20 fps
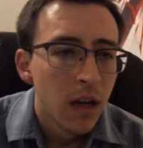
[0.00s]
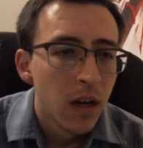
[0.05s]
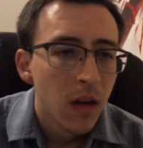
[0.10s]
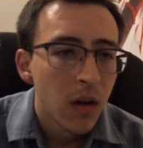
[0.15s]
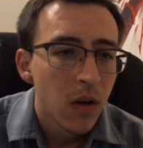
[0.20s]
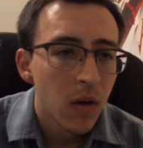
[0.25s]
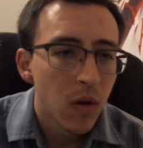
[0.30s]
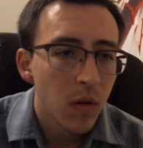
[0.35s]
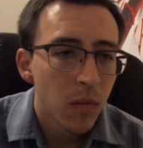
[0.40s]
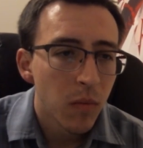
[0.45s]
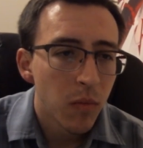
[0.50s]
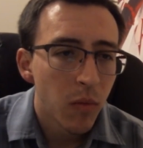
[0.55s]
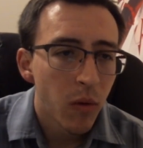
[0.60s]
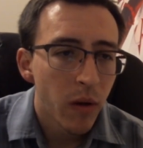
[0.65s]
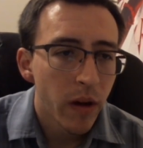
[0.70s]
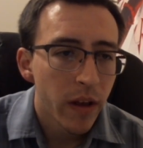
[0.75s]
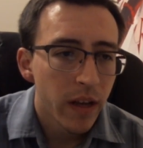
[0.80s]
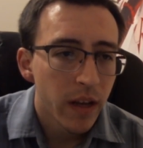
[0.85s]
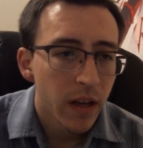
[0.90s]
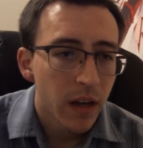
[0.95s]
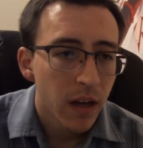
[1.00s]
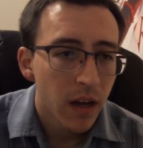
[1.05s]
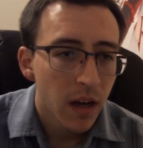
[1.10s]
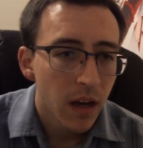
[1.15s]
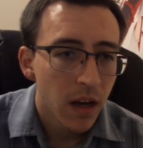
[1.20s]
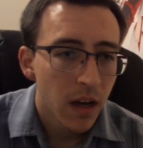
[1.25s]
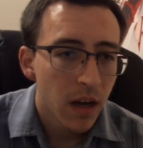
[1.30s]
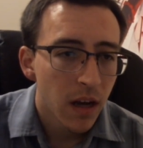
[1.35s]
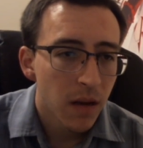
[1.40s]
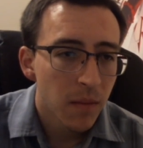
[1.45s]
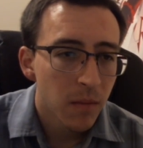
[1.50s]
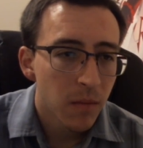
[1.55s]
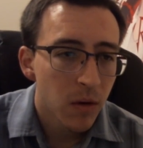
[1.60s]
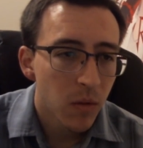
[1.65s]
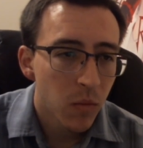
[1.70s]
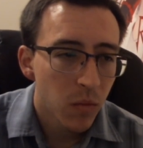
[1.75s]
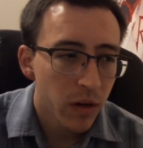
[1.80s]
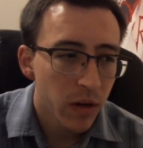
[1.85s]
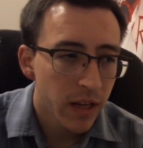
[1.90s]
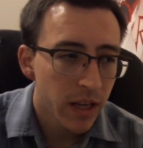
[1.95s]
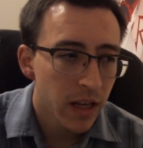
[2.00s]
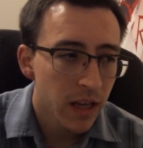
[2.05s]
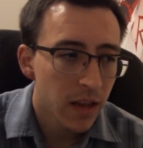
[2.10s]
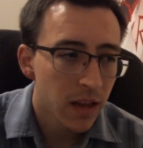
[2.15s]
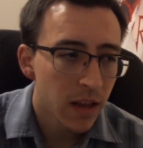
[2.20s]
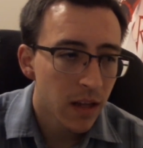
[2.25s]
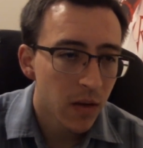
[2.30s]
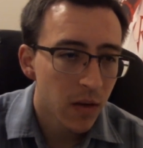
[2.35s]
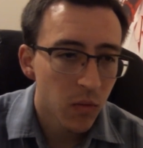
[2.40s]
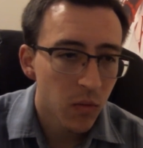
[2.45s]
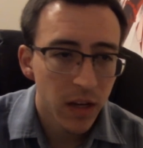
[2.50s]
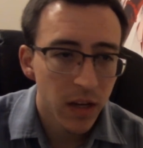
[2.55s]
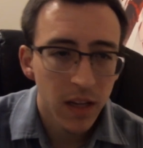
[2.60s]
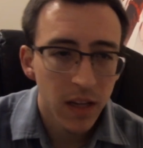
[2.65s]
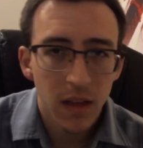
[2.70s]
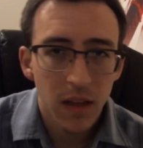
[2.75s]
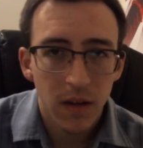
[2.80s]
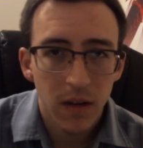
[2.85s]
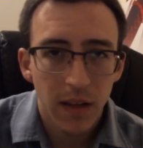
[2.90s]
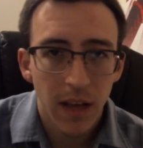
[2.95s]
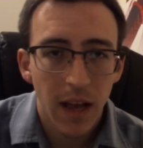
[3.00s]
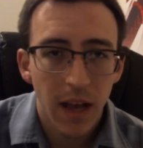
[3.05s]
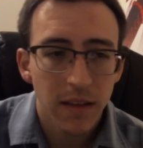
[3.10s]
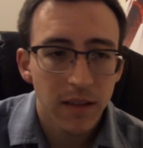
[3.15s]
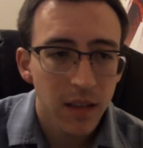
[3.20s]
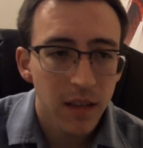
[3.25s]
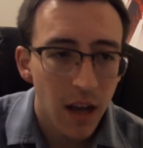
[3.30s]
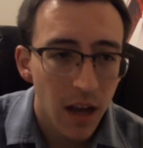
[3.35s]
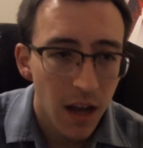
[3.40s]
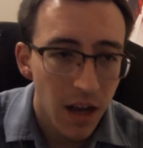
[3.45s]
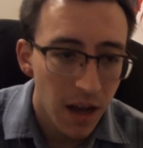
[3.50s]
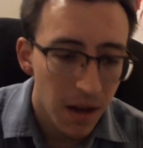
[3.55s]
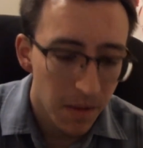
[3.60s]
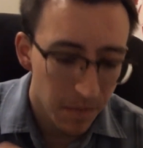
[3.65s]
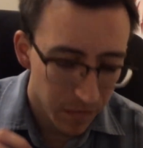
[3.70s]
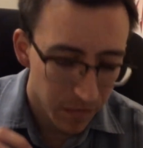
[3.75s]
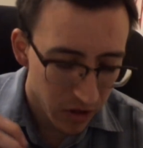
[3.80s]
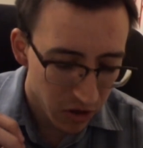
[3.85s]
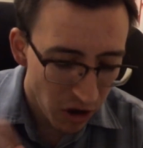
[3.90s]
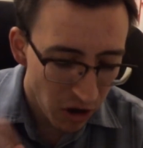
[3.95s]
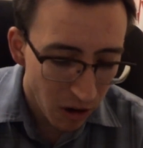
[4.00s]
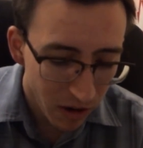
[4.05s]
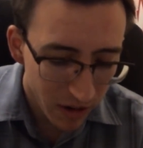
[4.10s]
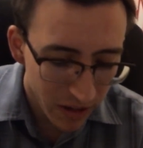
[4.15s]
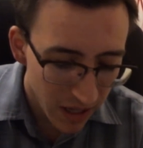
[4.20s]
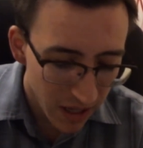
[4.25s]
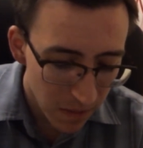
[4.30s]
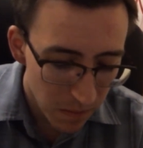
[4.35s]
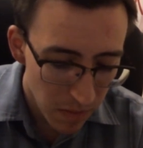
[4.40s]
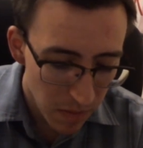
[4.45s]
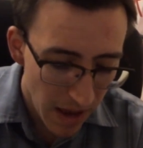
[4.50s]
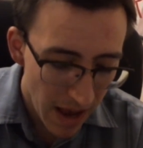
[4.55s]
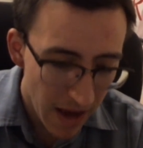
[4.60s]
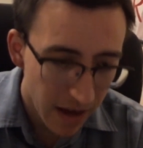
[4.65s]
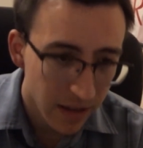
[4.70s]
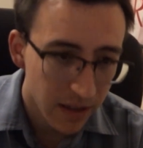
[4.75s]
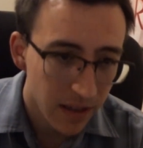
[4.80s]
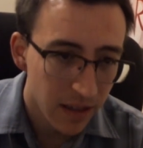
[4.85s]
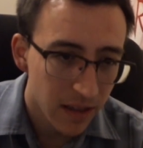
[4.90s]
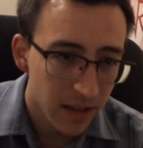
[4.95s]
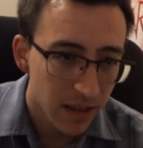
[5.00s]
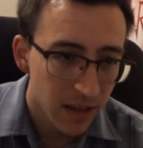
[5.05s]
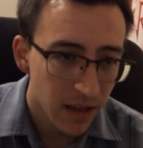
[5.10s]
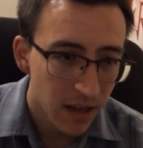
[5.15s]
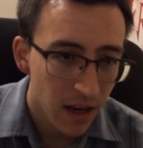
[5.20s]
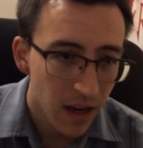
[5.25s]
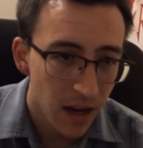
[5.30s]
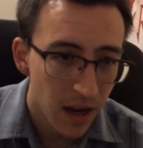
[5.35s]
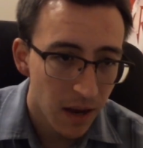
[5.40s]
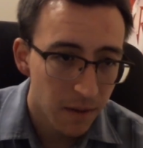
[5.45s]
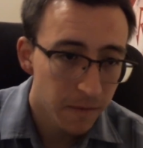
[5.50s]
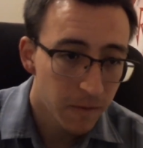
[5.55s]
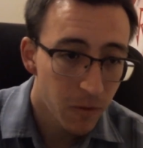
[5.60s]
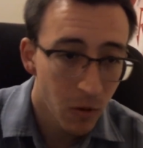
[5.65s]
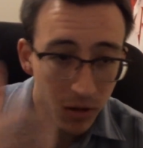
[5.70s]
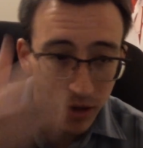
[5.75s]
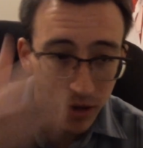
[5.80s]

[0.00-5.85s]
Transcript: oh boy, we're getting there. We're getting there, guys. Dark Impact. 4